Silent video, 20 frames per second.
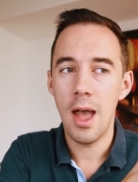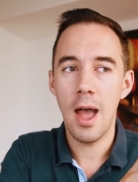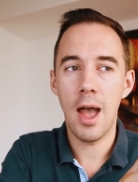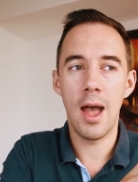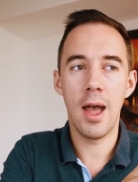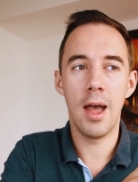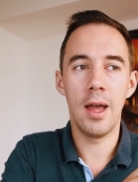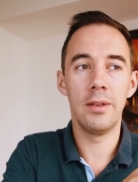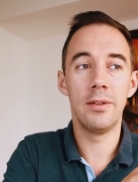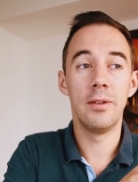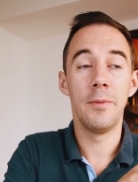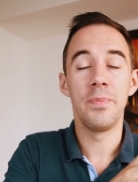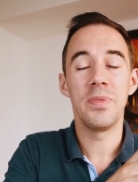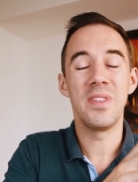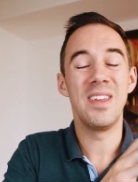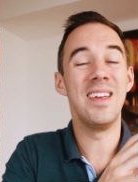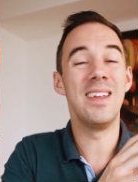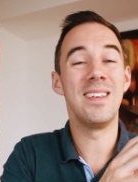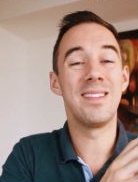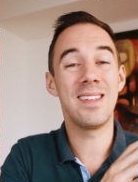and
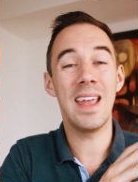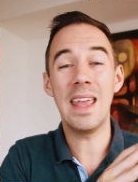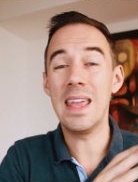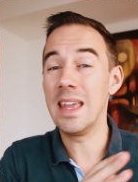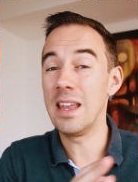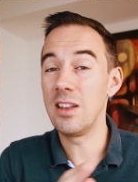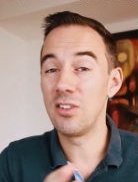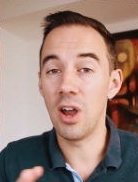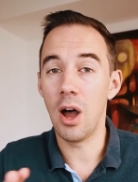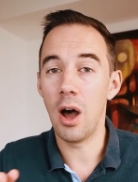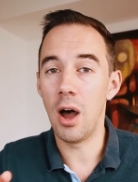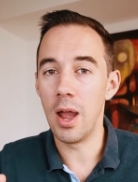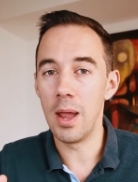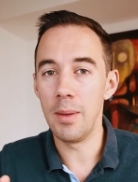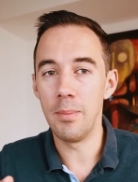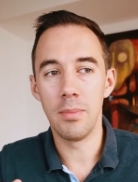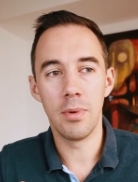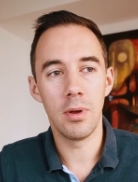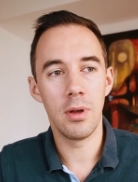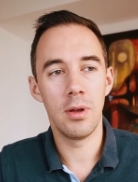it's taking
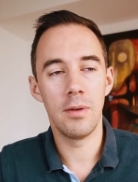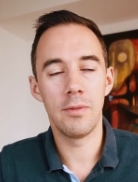time.